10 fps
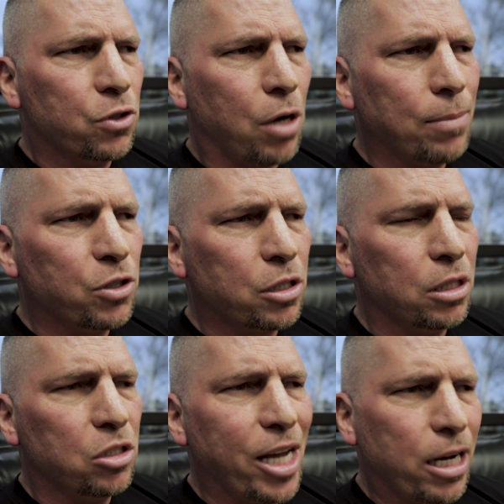So I'm just
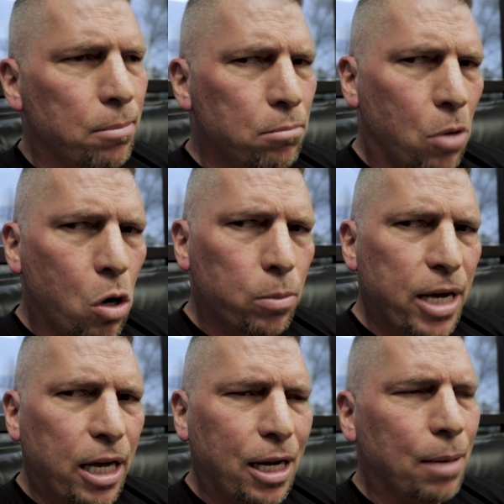going to take a
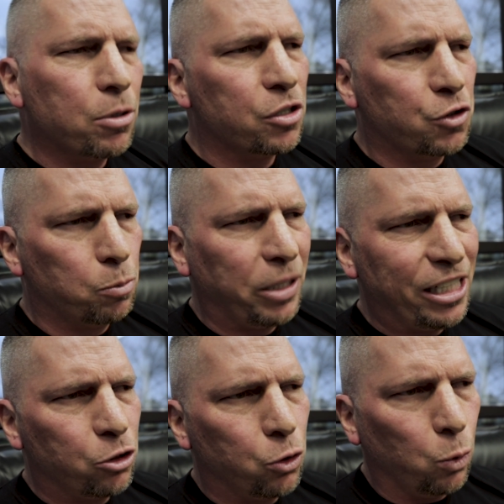moment and I'm going to
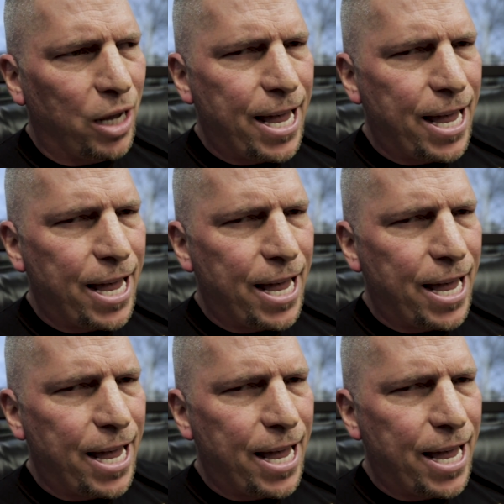speak to